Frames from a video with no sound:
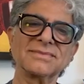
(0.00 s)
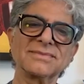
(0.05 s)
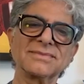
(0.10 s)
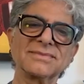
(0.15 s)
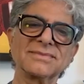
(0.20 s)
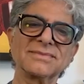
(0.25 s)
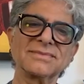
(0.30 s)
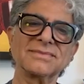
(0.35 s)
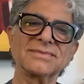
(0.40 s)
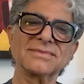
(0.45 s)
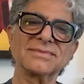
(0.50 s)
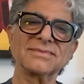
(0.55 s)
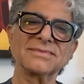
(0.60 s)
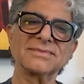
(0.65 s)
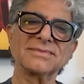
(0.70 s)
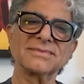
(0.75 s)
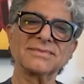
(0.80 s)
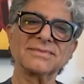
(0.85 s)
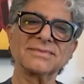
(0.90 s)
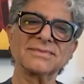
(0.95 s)

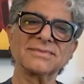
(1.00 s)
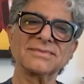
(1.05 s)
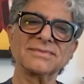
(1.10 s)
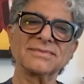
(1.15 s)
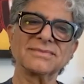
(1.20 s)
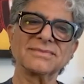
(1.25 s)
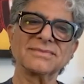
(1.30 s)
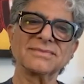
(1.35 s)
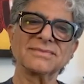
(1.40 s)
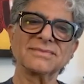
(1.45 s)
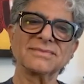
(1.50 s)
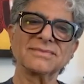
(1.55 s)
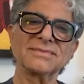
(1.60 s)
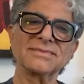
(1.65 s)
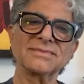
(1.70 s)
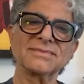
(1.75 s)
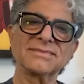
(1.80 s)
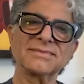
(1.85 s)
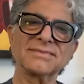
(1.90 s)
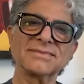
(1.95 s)

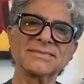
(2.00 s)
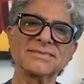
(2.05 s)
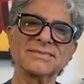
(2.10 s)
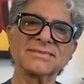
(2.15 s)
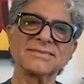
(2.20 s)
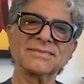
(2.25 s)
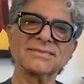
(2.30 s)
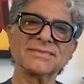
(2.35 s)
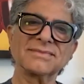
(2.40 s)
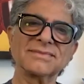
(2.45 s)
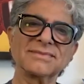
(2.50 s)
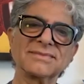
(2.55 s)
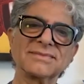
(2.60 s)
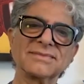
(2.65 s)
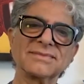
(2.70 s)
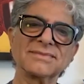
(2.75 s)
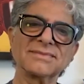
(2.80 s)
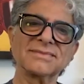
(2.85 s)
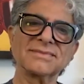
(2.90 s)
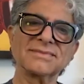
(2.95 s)

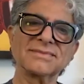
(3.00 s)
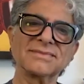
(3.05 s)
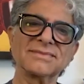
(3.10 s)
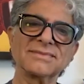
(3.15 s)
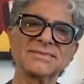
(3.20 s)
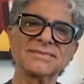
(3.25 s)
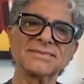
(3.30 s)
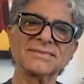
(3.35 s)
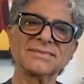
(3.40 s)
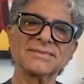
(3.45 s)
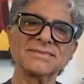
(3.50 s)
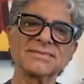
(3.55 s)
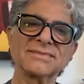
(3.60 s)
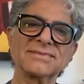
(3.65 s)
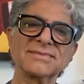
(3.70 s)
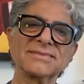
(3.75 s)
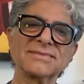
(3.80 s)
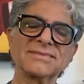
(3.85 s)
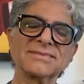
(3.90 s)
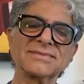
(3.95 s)

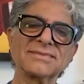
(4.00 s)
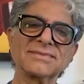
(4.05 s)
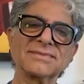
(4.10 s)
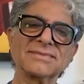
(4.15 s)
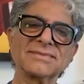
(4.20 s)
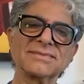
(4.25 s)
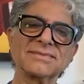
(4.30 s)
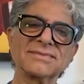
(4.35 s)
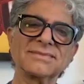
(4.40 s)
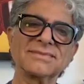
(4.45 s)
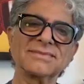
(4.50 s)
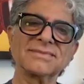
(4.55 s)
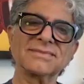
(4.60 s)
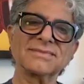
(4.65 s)
(silent)